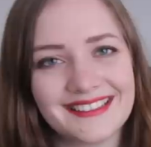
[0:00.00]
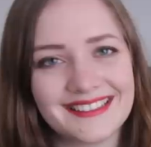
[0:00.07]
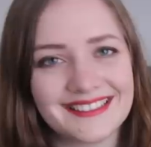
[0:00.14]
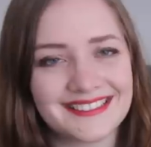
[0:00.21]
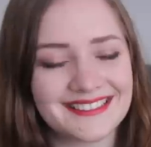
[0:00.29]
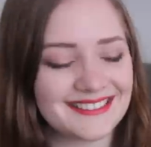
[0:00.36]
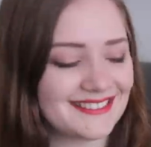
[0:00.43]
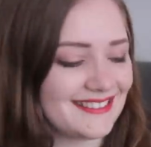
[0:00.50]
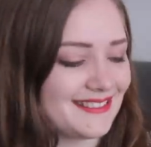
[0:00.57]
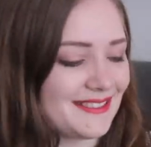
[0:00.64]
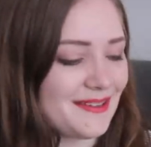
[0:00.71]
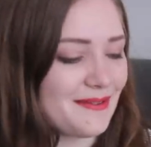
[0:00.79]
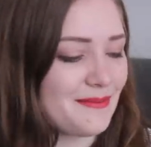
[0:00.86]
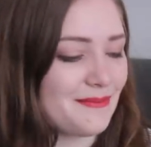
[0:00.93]

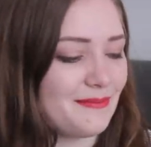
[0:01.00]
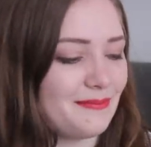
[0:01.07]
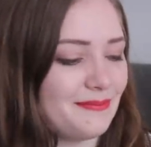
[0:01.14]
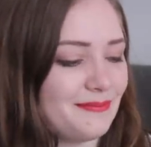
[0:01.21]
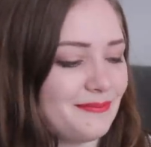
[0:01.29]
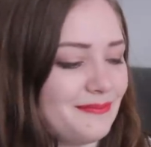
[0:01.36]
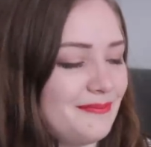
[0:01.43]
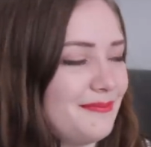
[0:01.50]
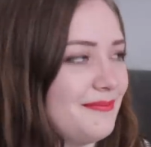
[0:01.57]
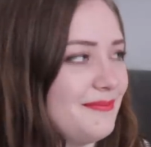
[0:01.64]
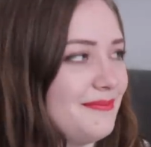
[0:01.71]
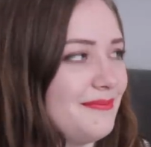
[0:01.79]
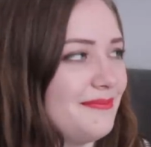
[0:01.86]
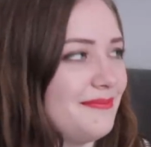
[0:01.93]

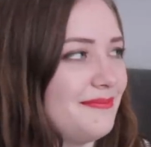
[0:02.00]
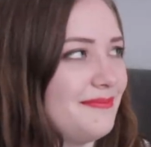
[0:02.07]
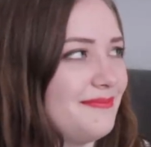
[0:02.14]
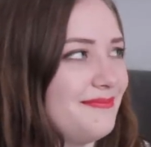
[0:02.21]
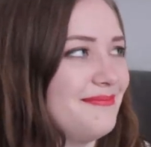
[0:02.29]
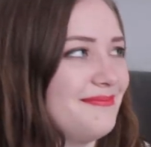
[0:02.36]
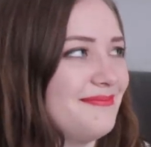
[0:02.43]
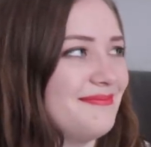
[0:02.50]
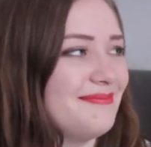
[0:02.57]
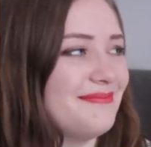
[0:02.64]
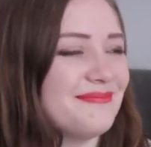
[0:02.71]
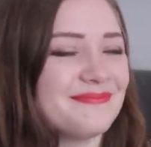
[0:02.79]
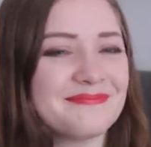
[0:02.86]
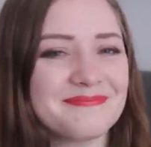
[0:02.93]

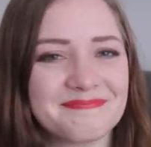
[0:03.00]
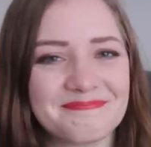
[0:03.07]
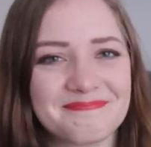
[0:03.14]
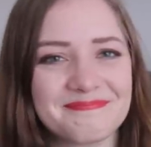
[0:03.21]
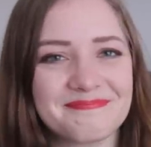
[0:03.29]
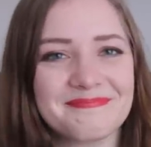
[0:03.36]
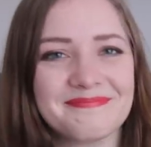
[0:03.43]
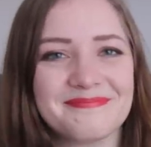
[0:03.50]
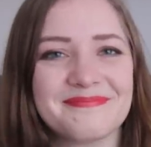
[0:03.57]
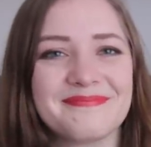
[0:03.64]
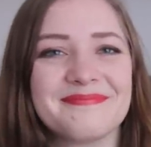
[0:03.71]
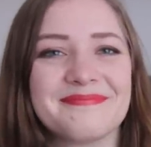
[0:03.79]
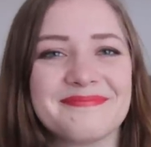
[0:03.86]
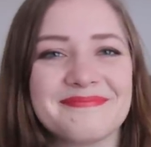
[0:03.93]

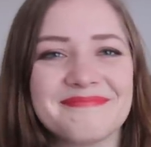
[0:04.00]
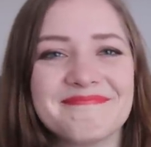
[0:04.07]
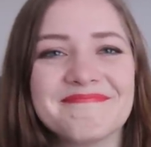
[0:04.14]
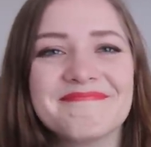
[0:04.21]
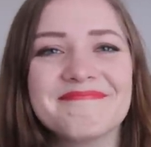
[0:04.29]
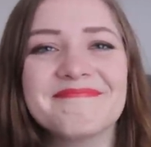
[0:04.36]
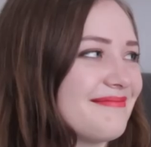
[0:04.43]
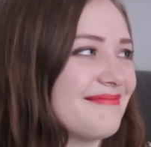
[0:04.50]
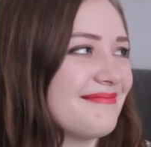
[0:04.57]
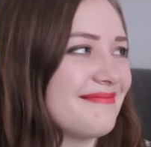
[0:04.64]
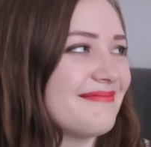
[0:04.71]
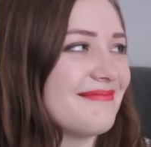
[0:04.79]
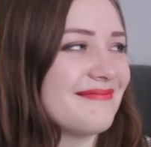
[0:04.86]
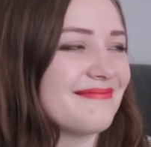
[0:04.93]

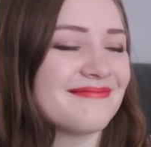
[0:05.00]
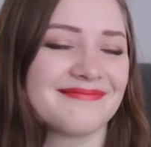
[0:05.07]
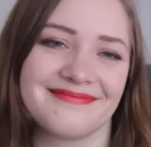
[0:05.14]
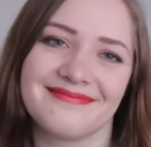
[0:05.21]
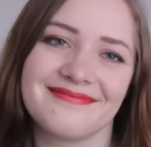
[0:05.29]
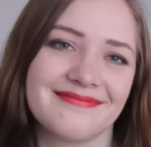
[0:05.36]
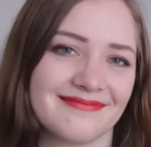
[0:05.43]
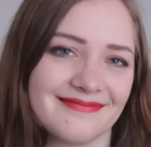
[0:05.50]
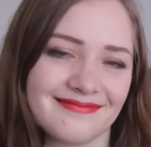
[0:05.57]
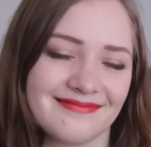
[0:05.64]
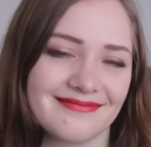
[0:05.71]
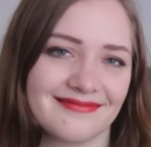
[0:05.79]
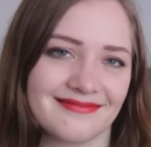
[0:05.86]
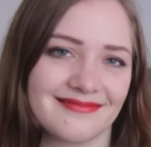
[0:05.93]

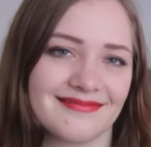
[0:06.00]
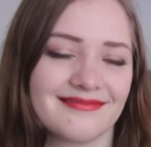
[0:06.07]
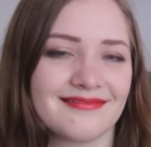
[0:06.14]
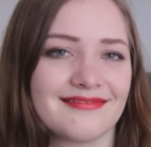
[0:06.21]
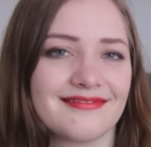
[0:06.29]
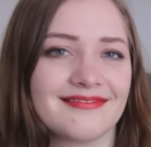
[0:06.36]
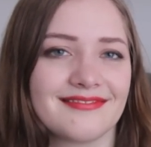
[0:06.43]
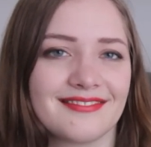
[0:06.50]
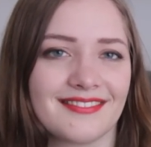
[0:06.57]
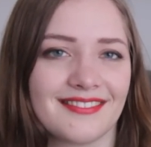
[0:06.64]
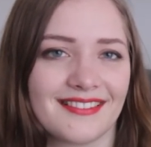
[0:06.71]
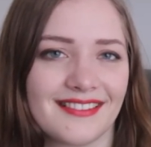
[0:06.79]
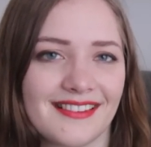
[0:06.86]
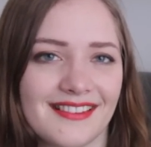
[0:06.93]

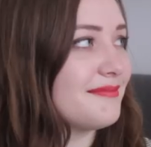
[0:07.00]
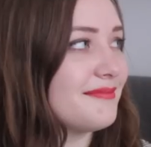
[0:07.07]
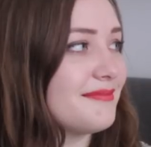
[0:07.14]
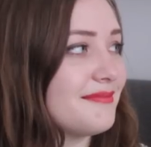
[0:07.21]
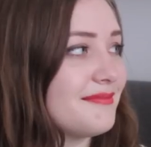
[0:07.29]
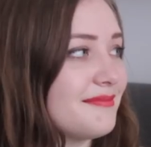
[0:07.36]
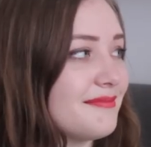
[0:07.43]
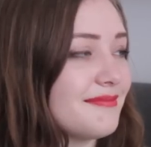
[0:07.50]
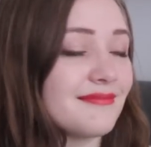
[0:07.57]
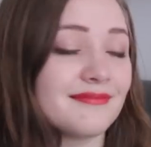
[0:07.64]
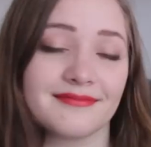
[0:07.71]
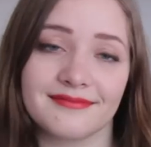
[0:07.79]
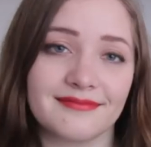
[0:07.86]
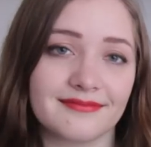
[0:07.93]
No words are spoken by the person on screen.